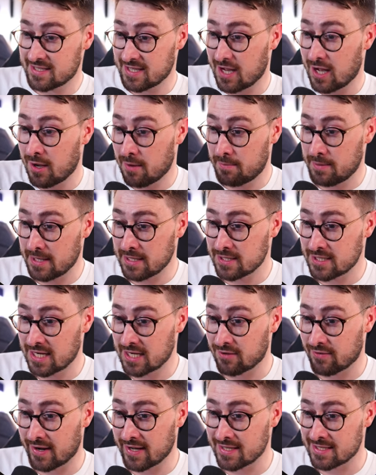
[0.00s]
that are being
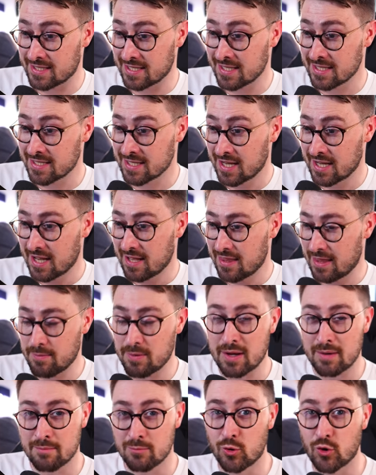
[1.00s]
generated. They
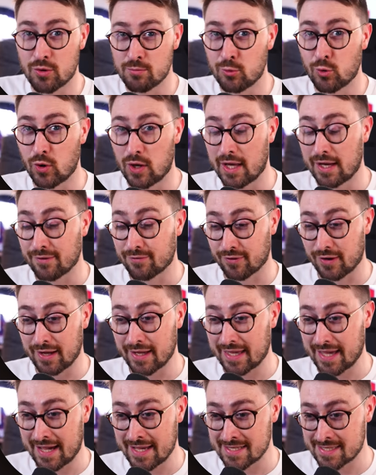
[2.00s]
become more and more
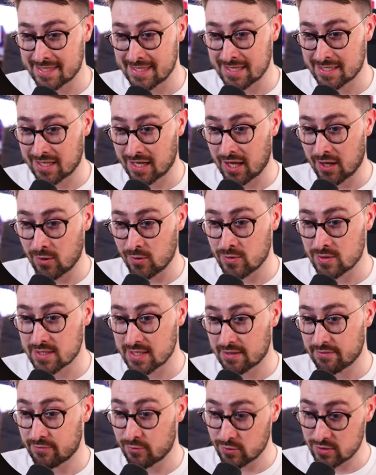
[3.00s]
lifelike as this loads.
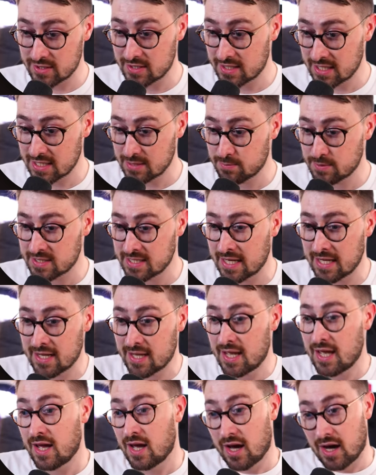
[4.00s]
46%.
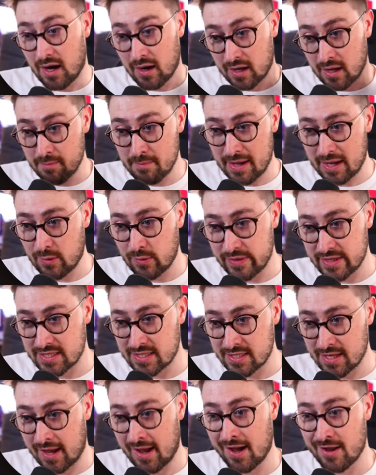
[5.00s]
I'll come back when this
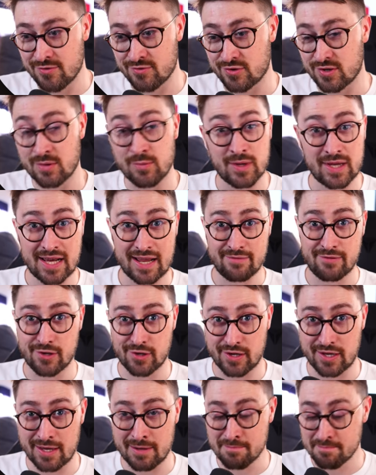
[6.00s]
is at 100 and we can have a
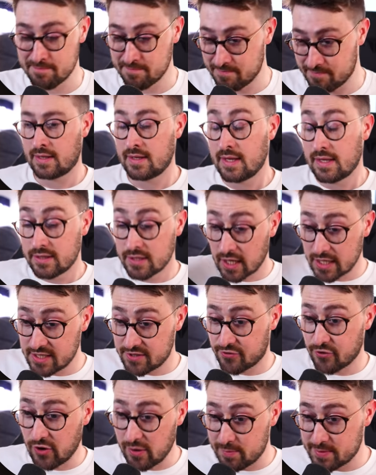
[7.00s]
look at him.
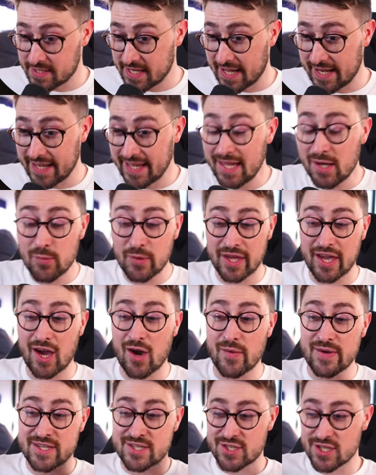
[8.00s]
93%. Here we
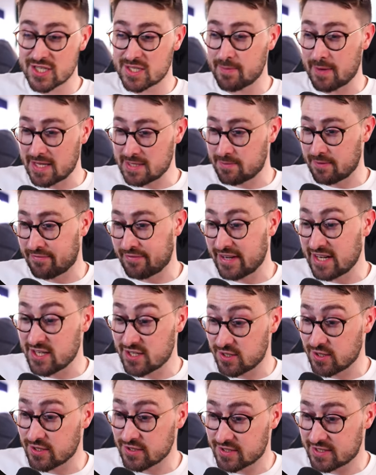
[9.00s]
go. He's just about to be
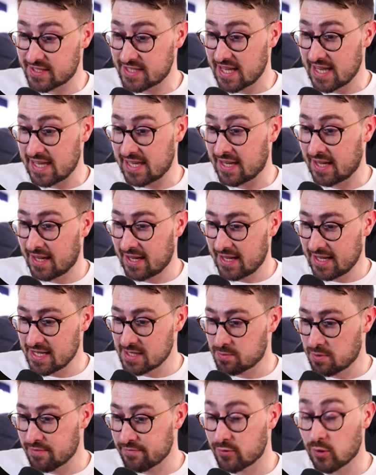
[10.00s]
finished. You can see he has
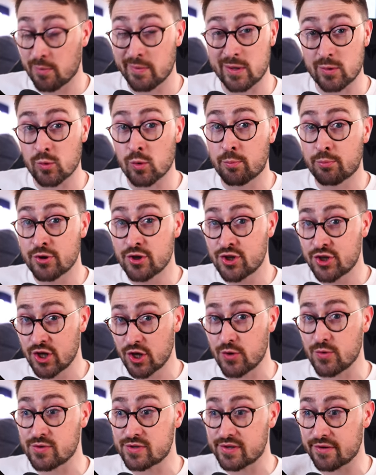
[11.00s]
been formed. It will
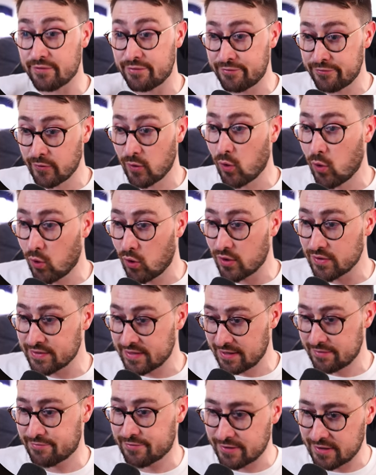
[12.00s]
produce four
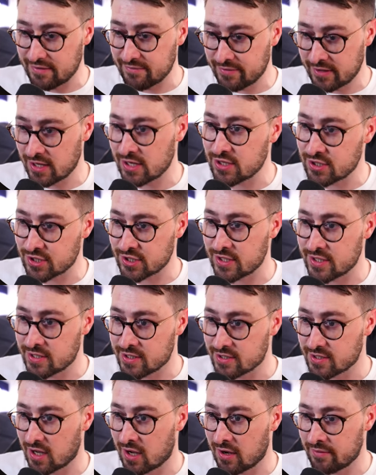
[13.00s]
different
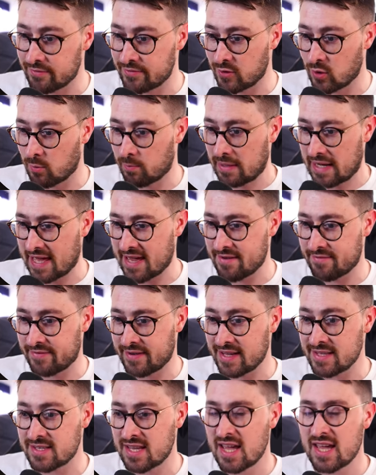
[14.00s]
versions of your player
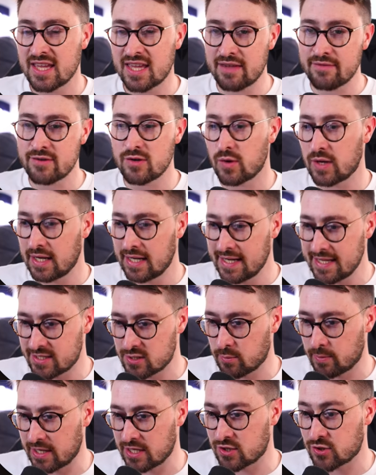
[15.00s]
face, giving you a little
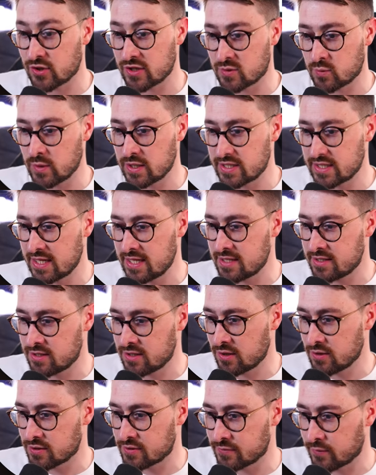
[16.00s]
bit of choice, which is
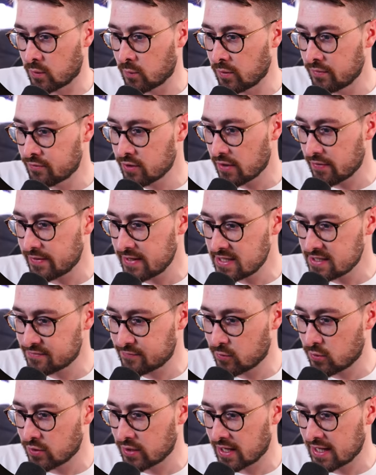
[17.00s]
useful. We've got these
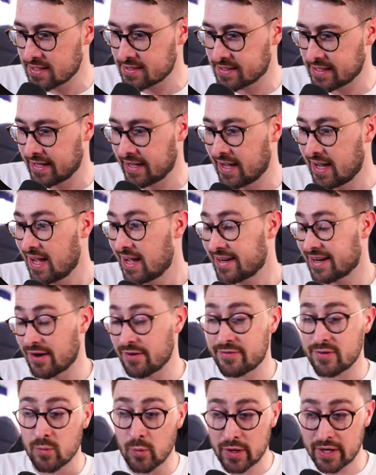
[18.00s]
four guys here. Now,
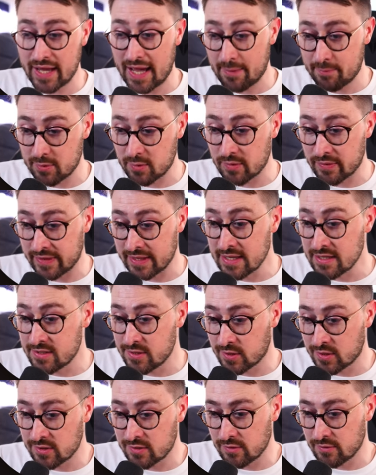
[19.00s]
if you weren't happy with these, you
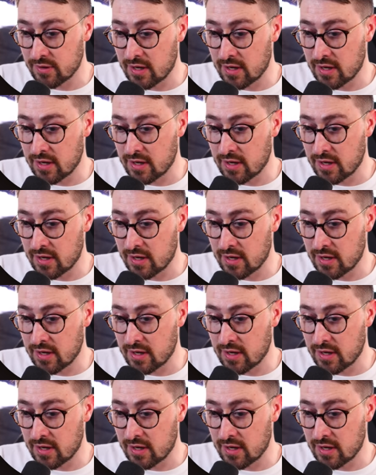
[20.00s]
can do,